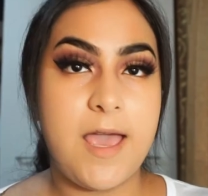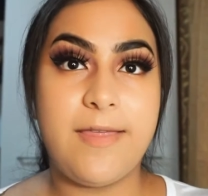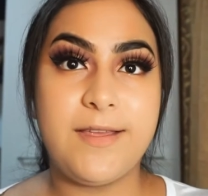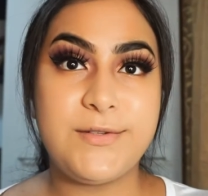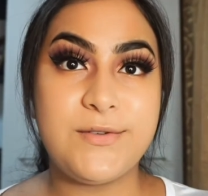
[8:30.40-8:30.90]

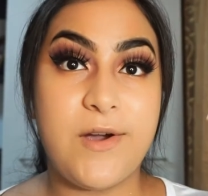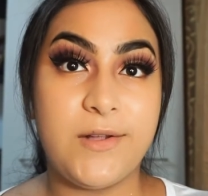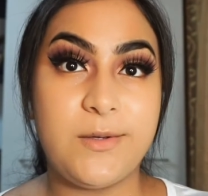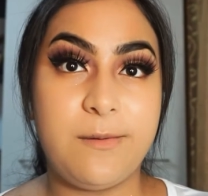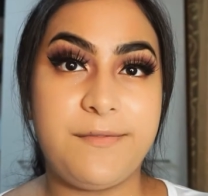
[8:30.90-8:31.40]
And then to
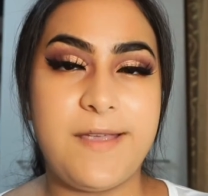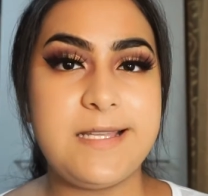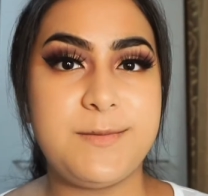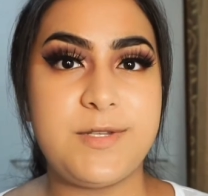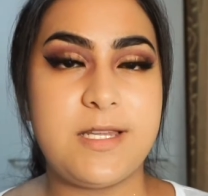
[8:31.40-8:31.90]
contour my
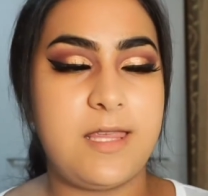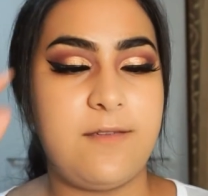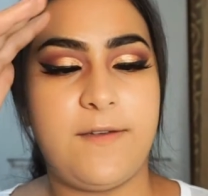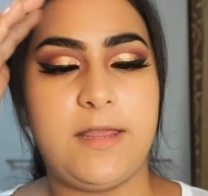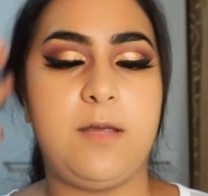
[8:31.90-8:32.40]
face, I'm using
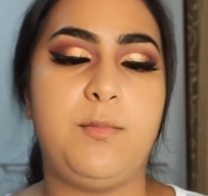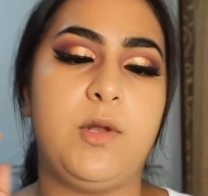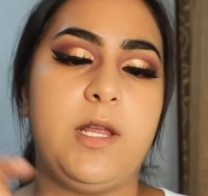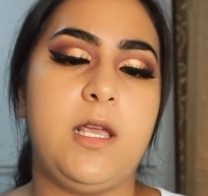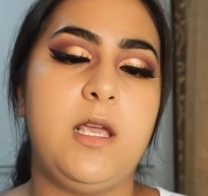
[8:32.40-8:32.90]
the Fenty
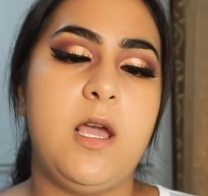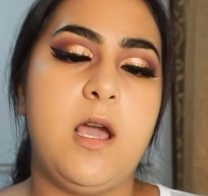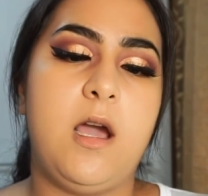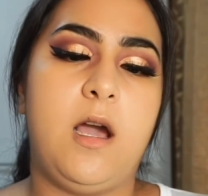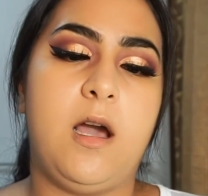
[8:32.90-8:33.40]
Beauty
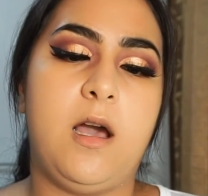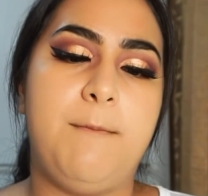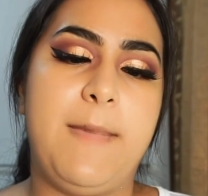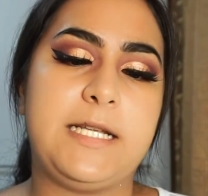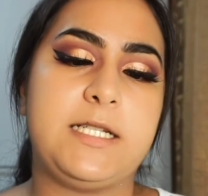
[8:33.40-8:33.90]

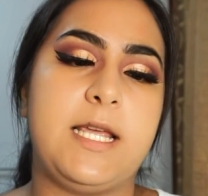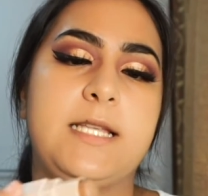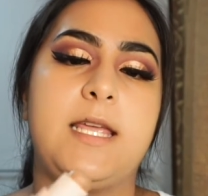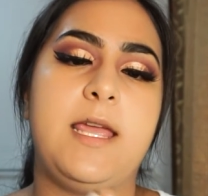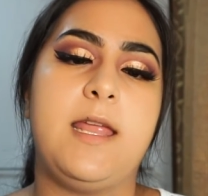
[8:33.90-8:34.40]

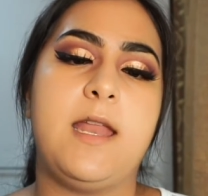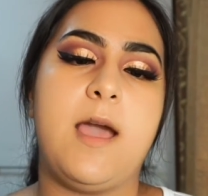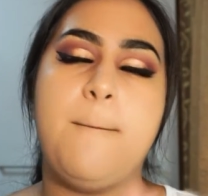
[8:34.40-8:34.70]
Matchstix in